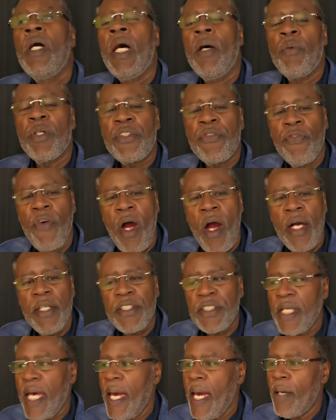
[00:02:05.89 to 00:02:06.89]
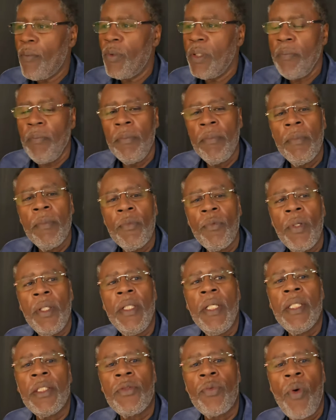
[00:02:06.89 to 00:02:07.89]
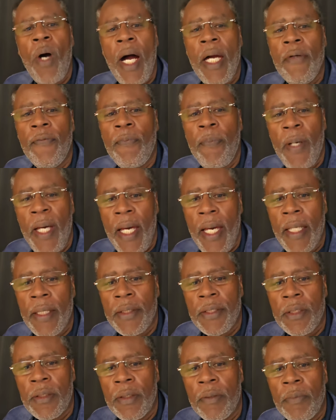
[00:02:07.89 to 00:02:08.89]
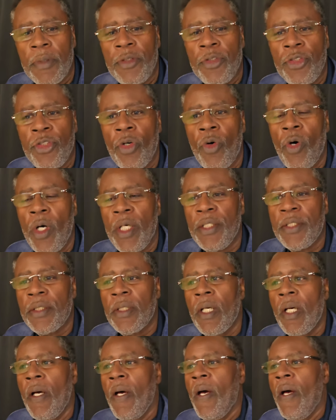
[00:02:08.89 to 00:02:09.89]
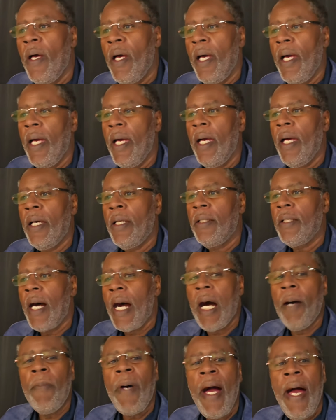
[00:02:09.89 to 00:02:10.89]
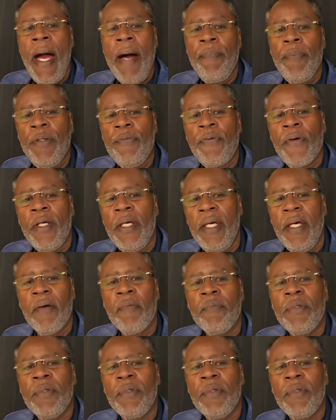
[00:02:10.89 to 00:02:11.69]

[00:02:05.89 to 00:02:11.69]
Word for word: it was very sad when when his wife passed. Yes. And I'm happy for him